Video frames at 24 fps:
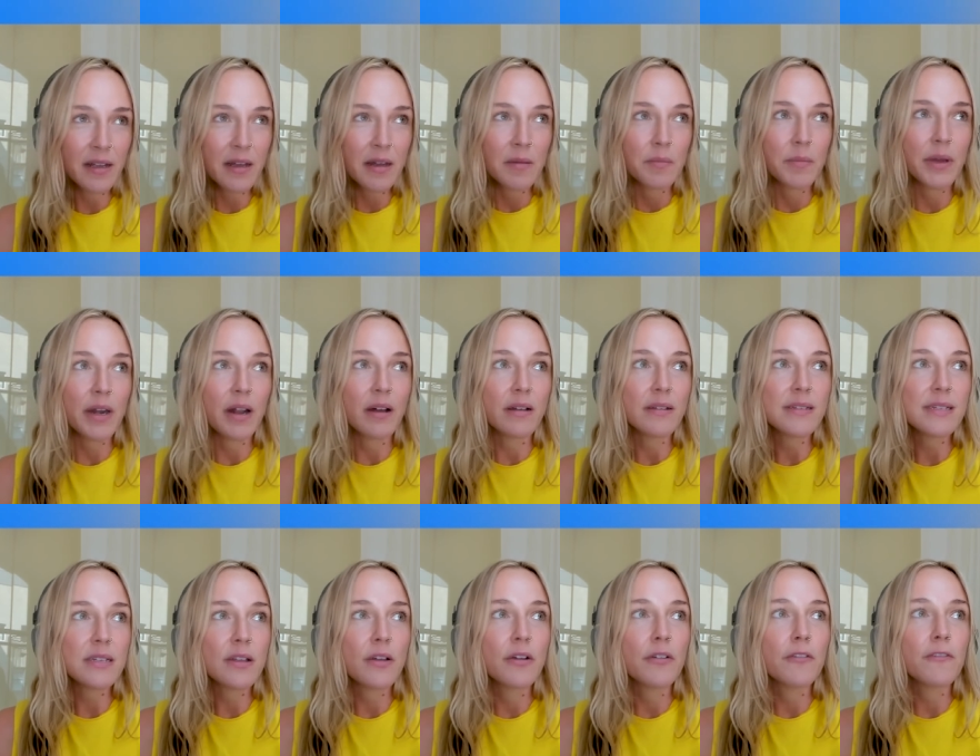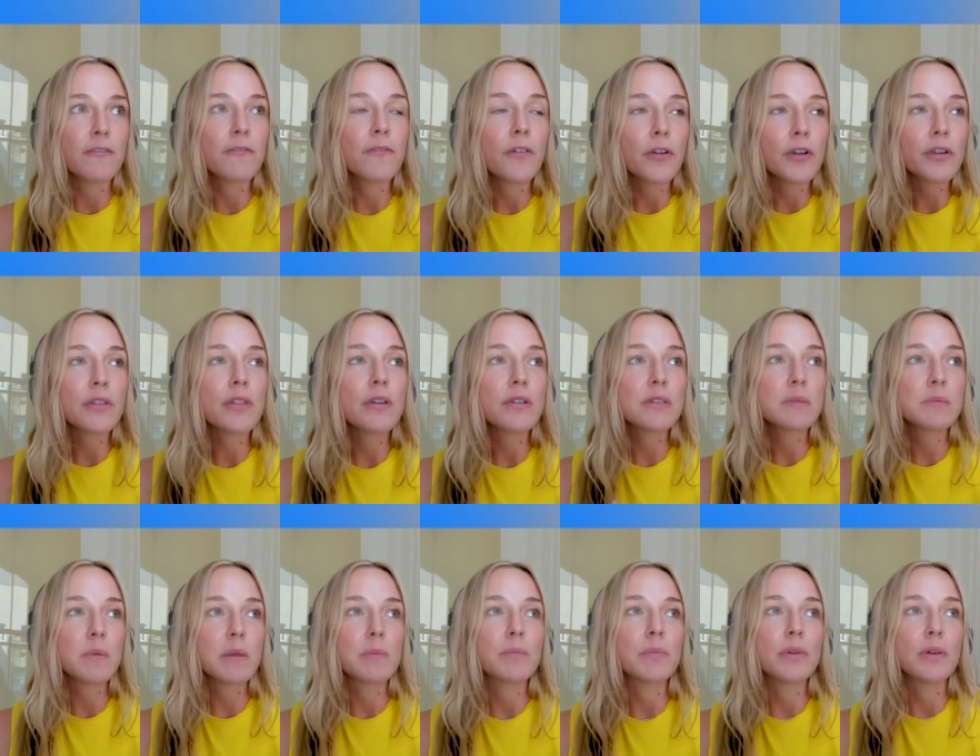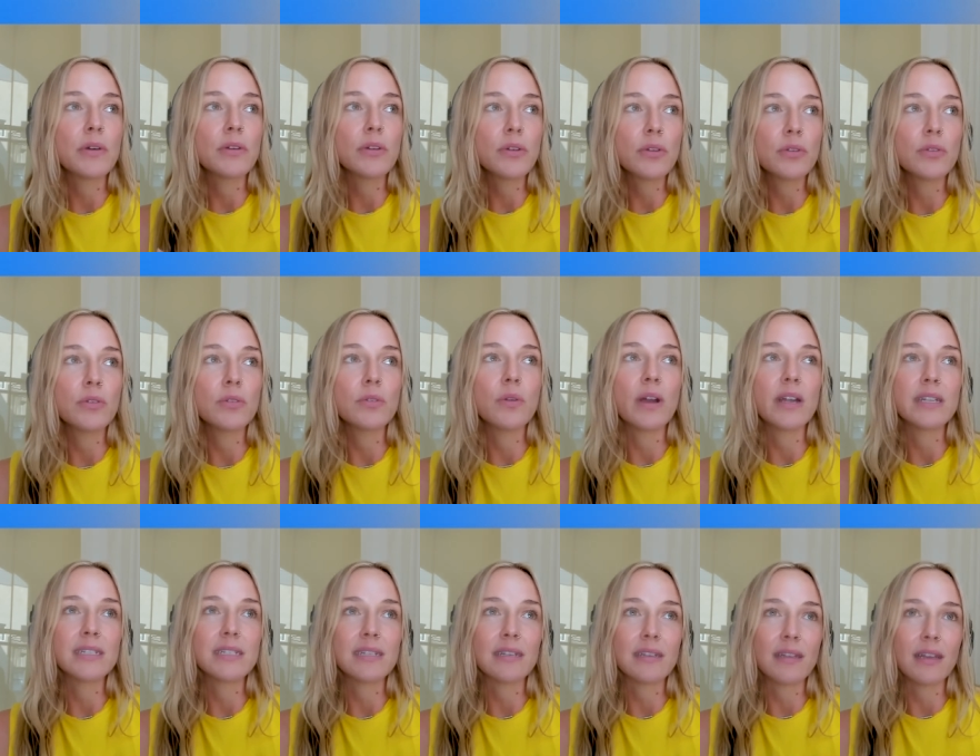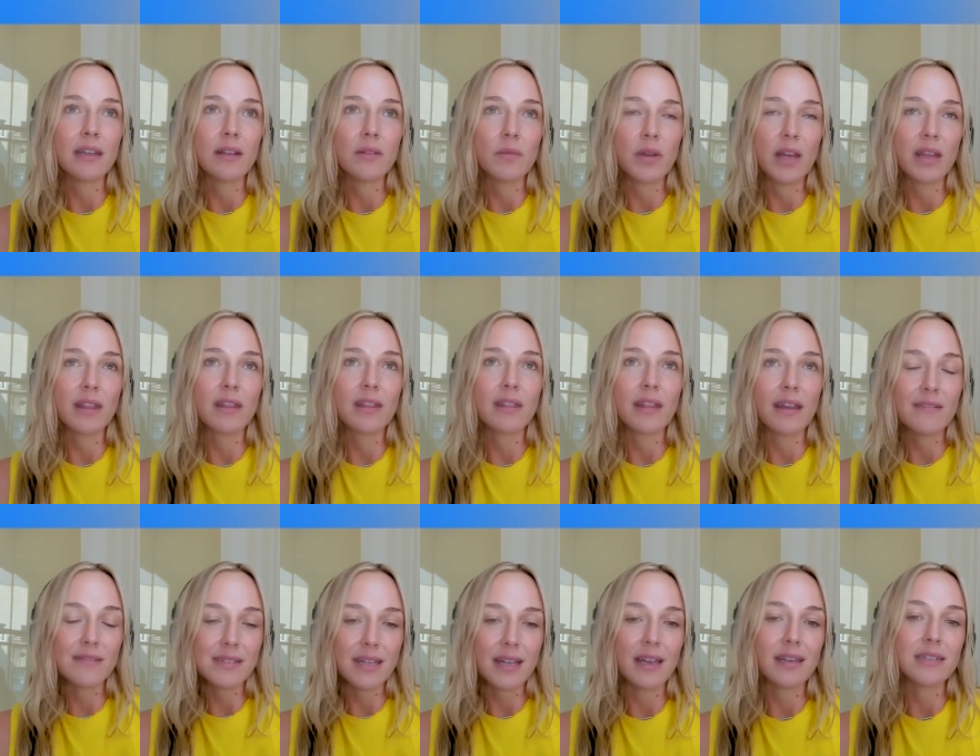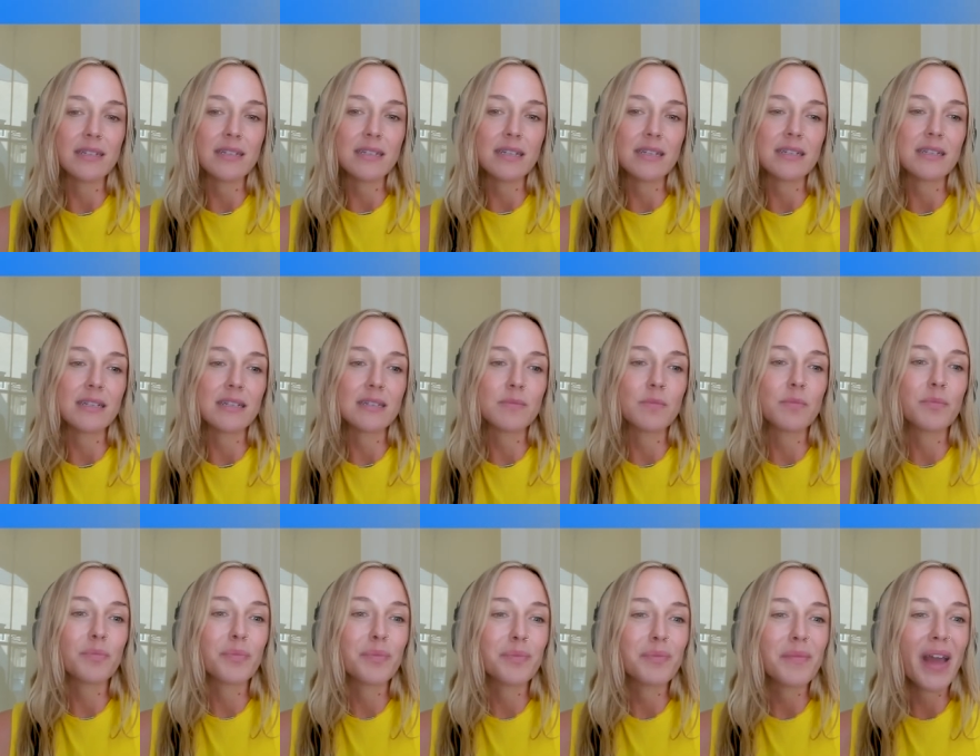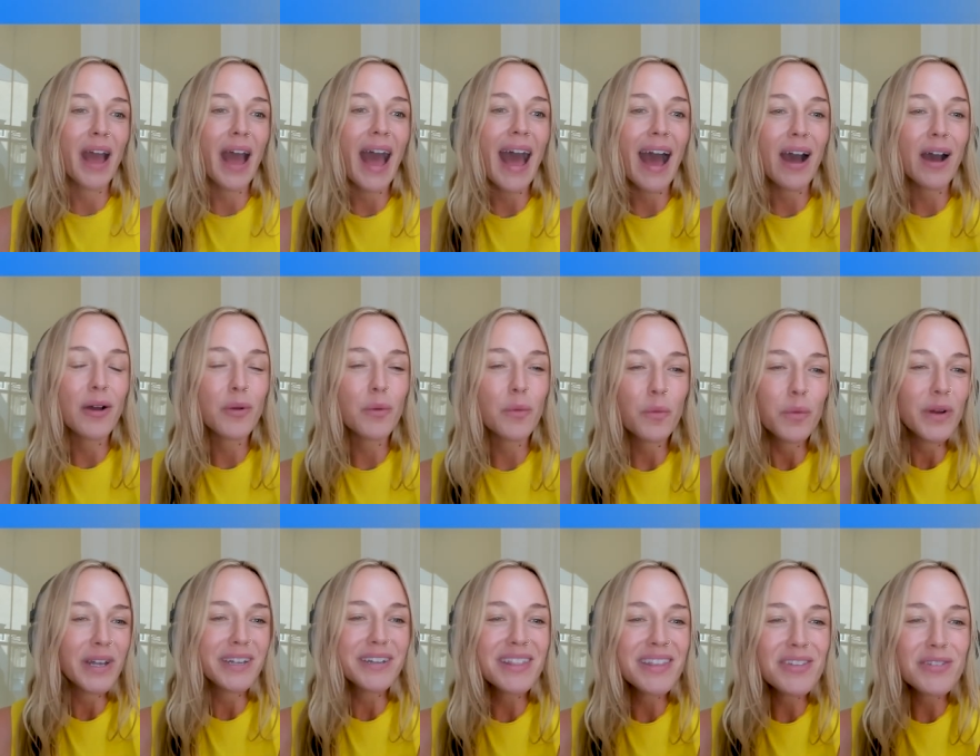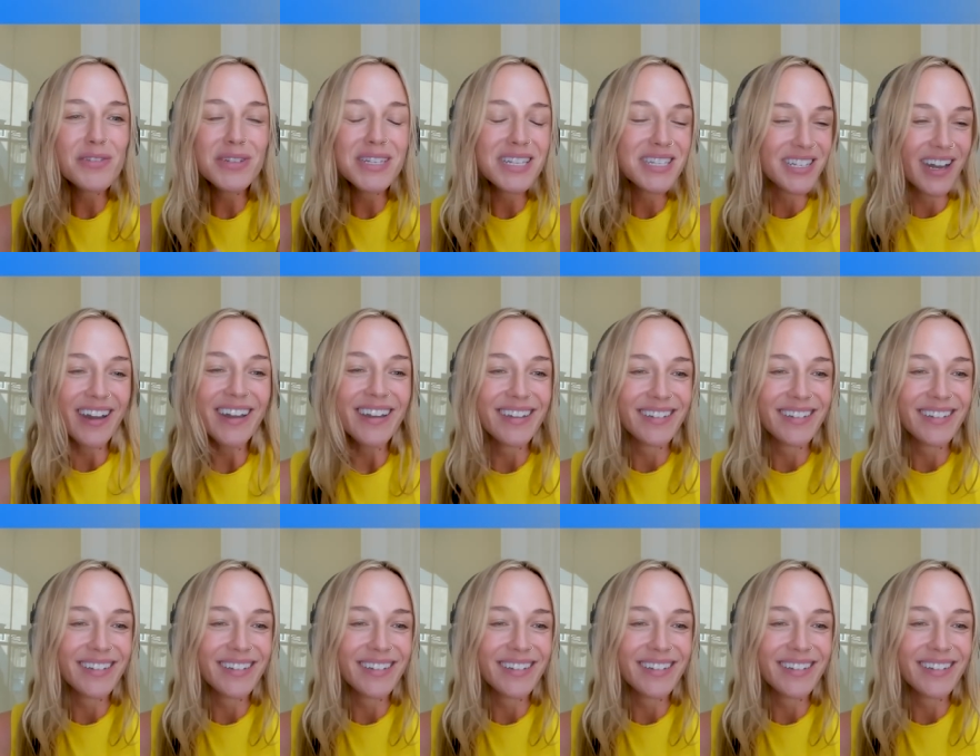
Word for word: but also for those people who are dealing with lifestyle diseases, how where do these start?